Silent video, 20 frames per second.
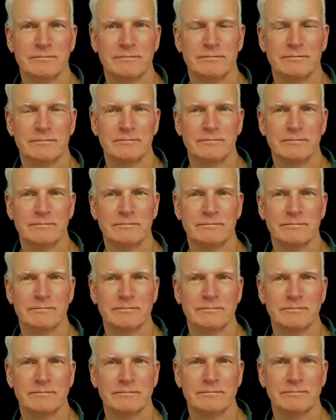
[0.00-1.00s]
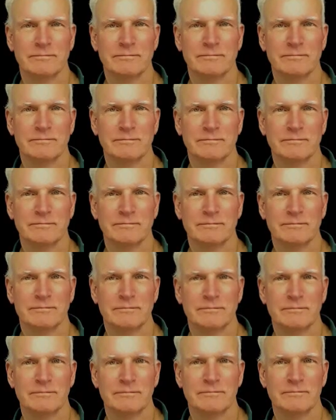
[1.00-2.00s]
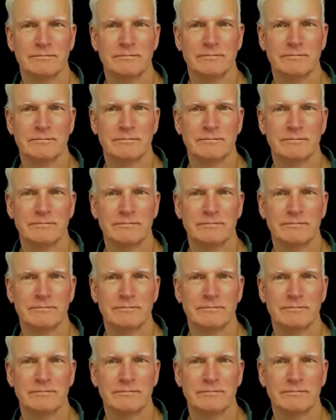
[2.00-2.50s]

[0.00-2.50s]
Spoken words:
[no speech]